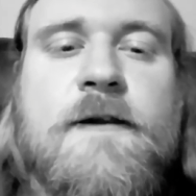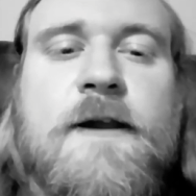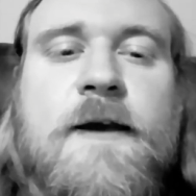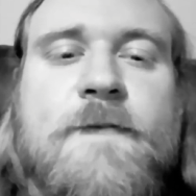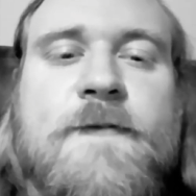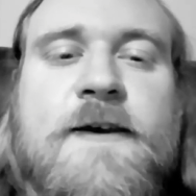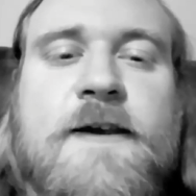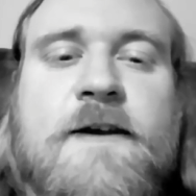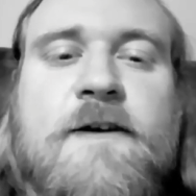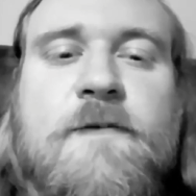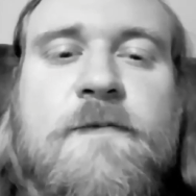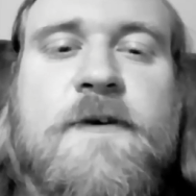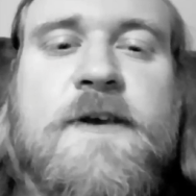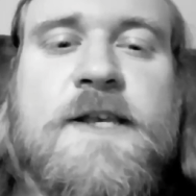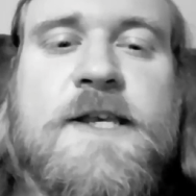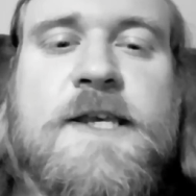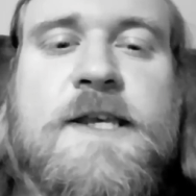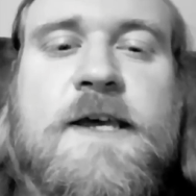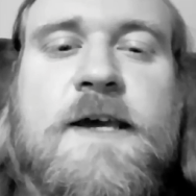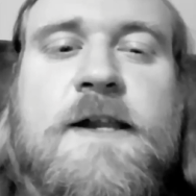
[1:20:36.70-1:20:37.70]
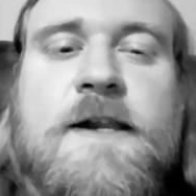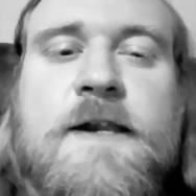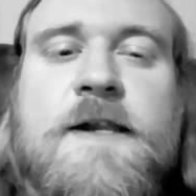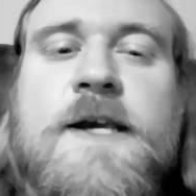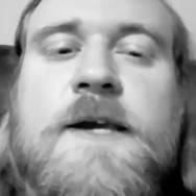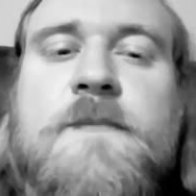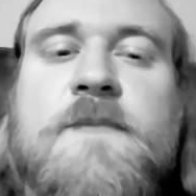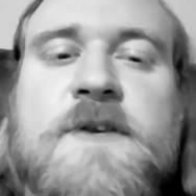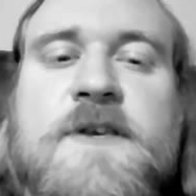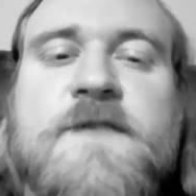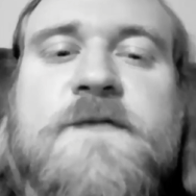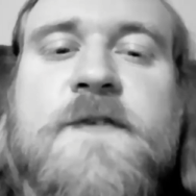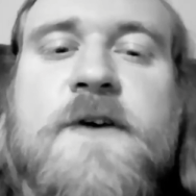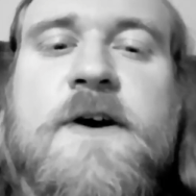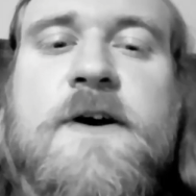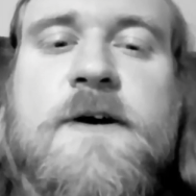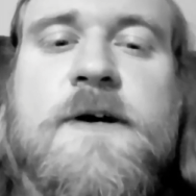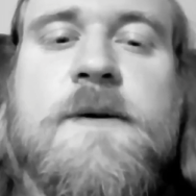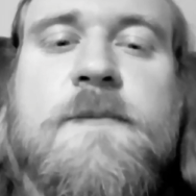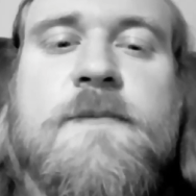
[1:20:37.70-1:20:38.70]
I mean, it'll be skin deep as
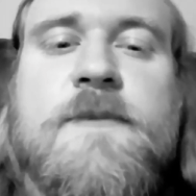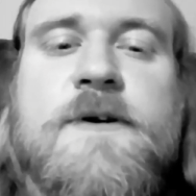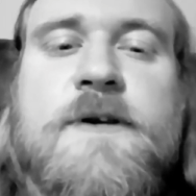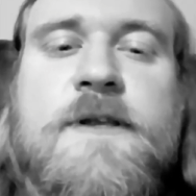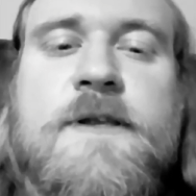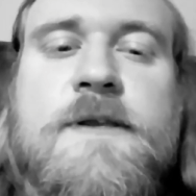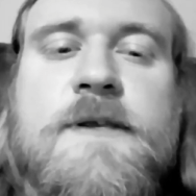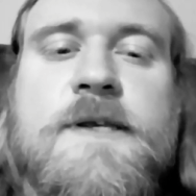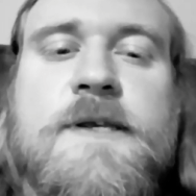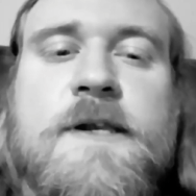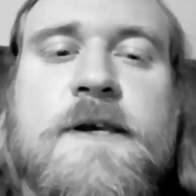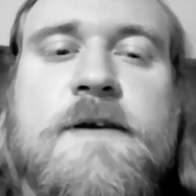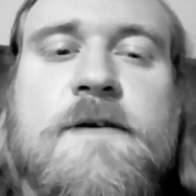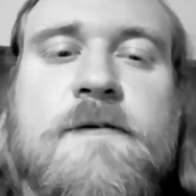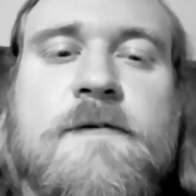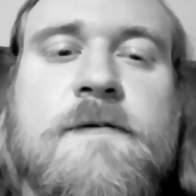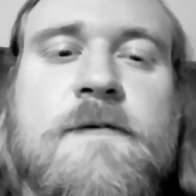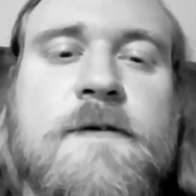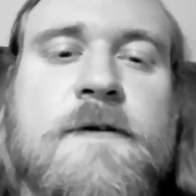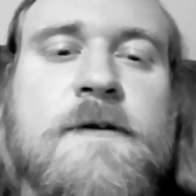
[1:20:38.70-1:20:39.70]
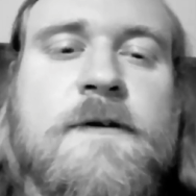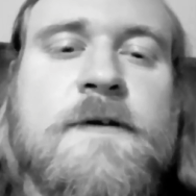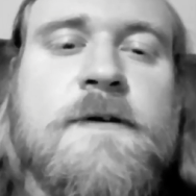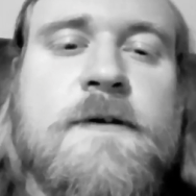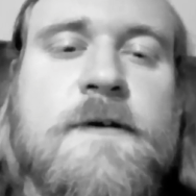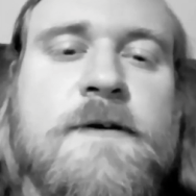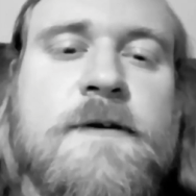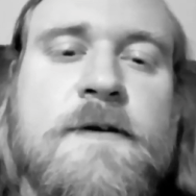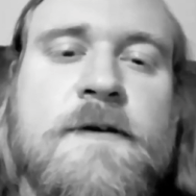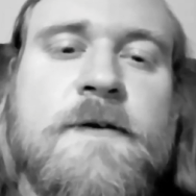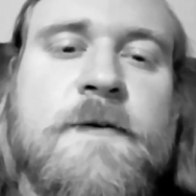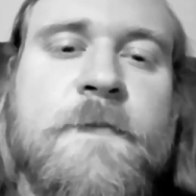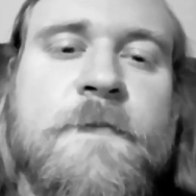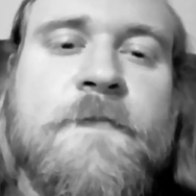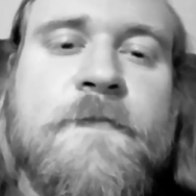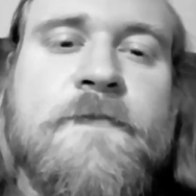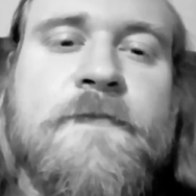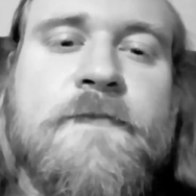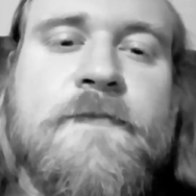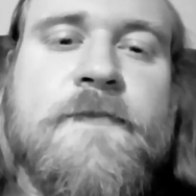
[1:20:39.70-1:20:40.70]
fuck, but still.
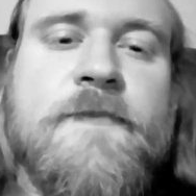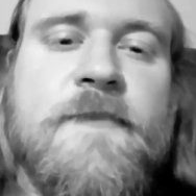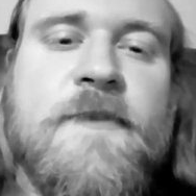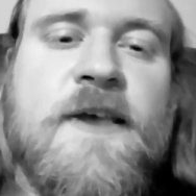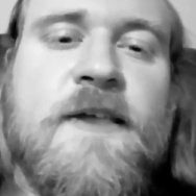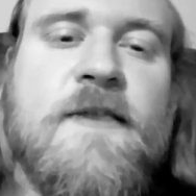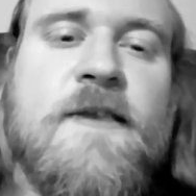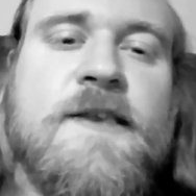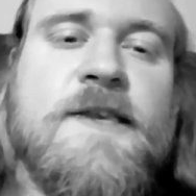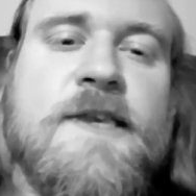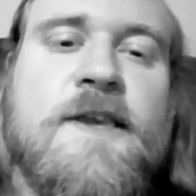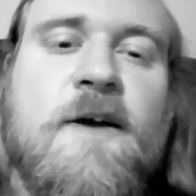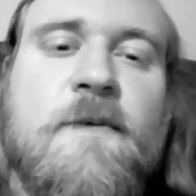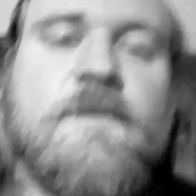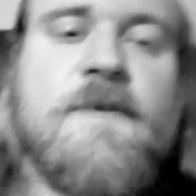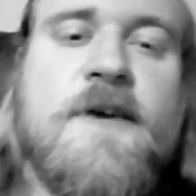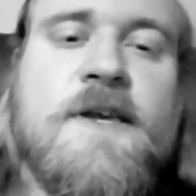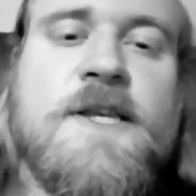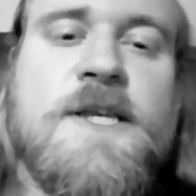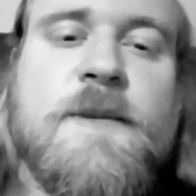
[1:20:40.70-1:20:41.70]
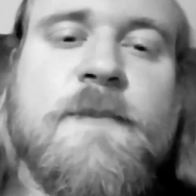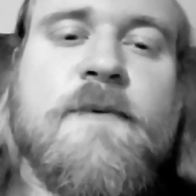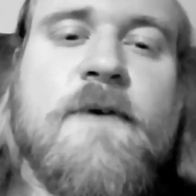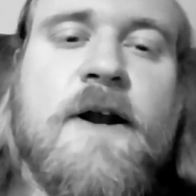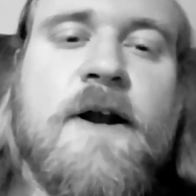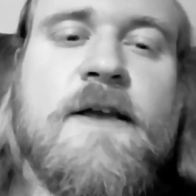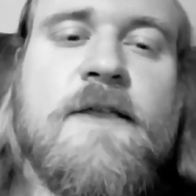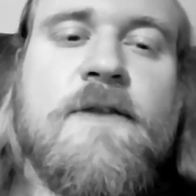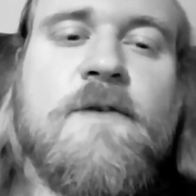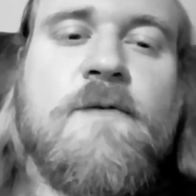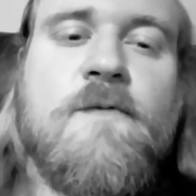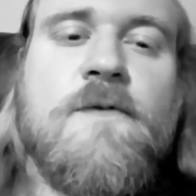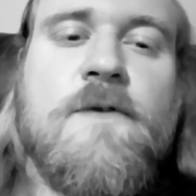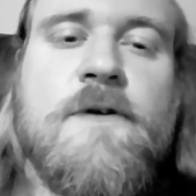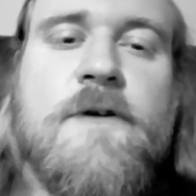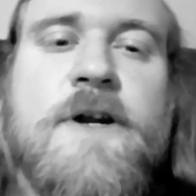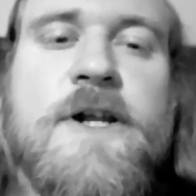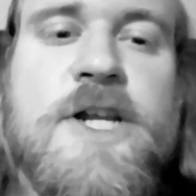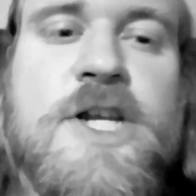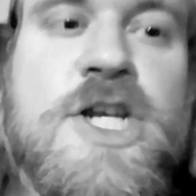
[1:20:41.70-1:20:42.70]
At least I'll be spreading the
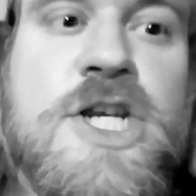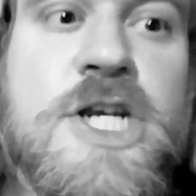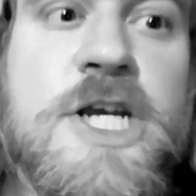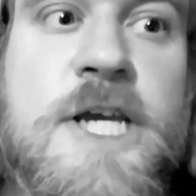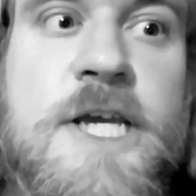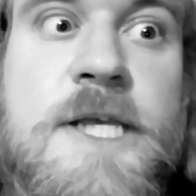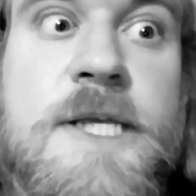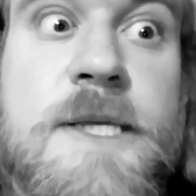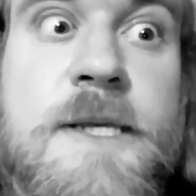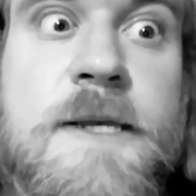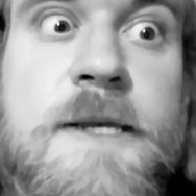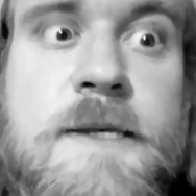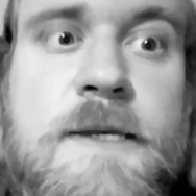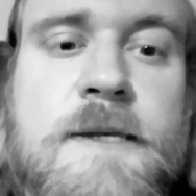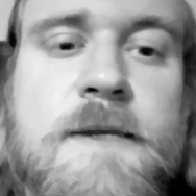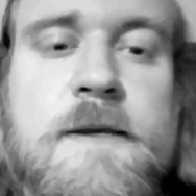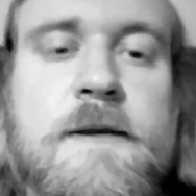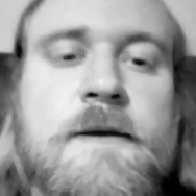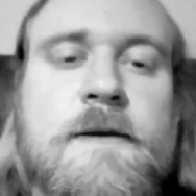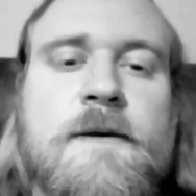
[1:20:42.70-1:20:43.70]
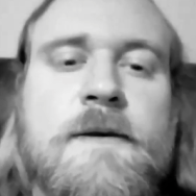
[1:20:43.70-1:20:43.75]
word of Jesus.